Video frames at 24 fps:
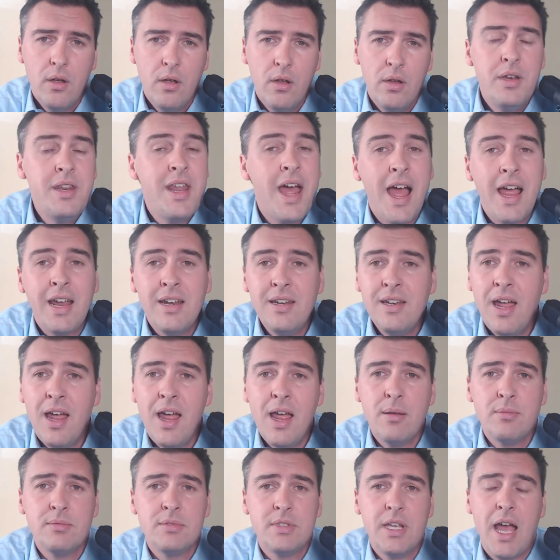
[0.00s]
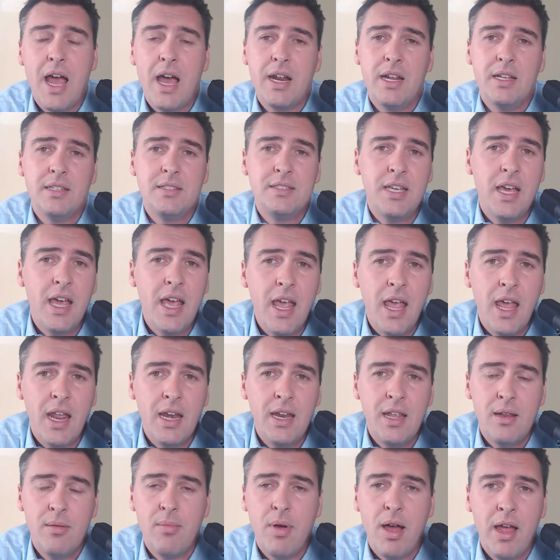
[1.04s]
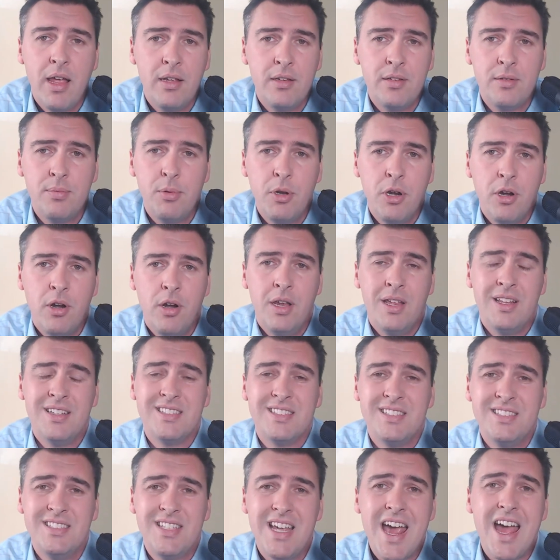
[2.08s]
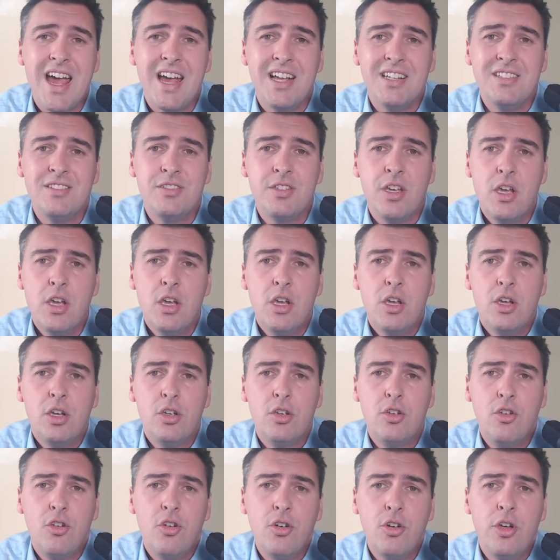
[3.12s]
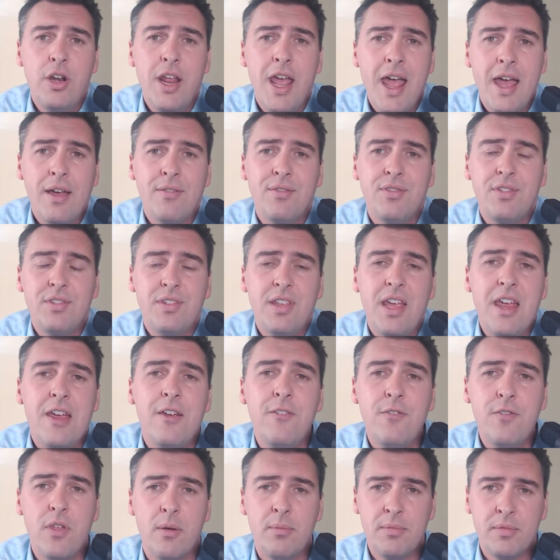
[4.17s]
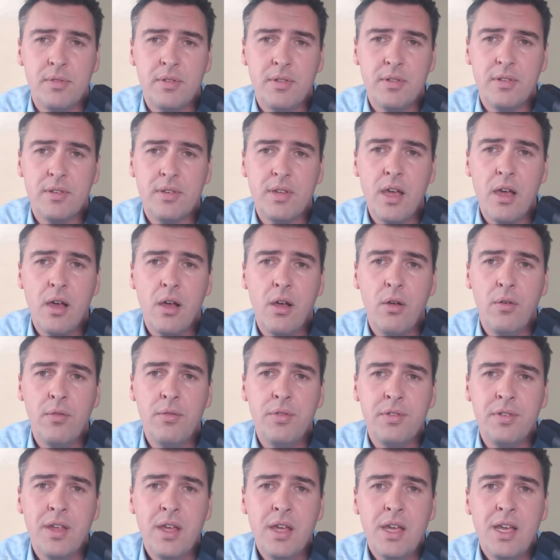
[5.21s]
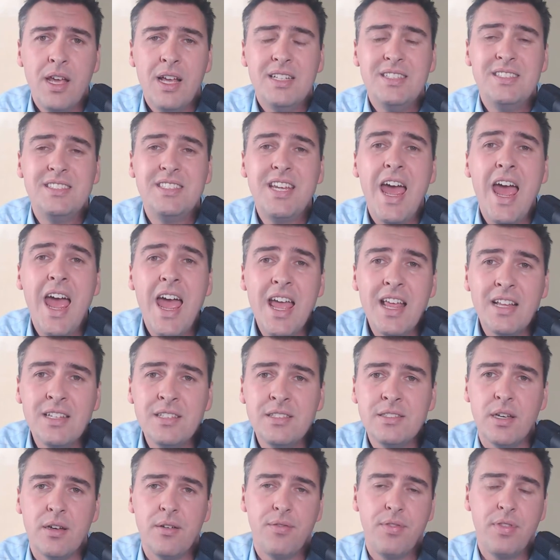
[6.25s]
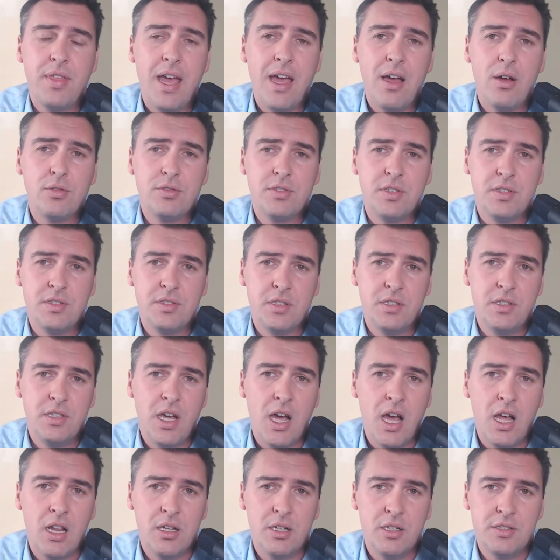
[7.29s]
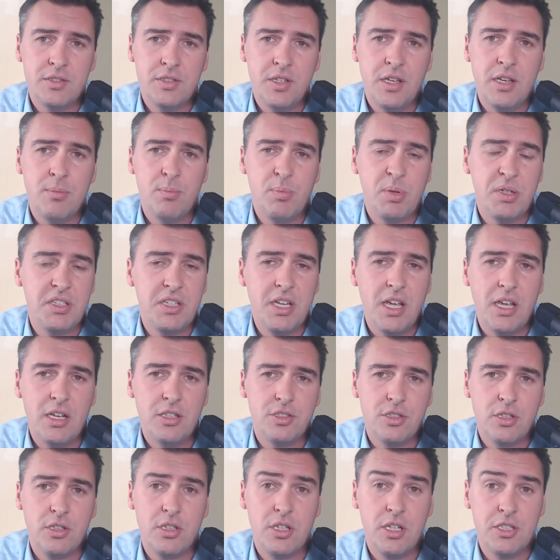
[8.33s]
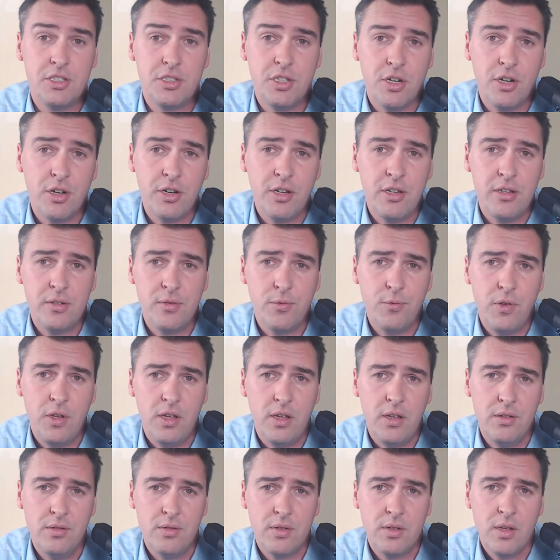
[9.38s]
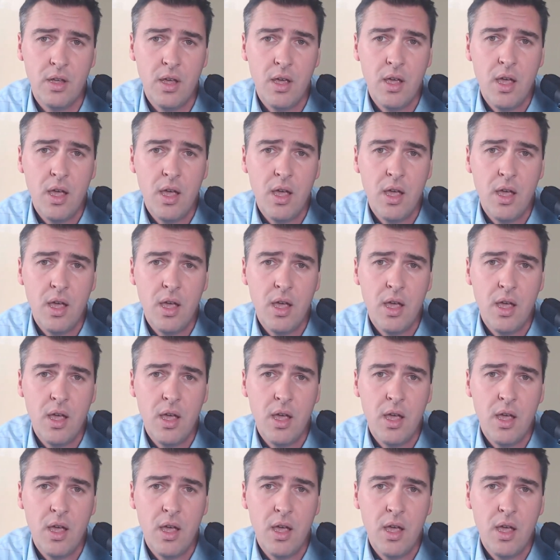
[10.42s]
9 times out of 10, in my experience, dads could have saved themselves tens of thousands of dollars in potential attorney's fees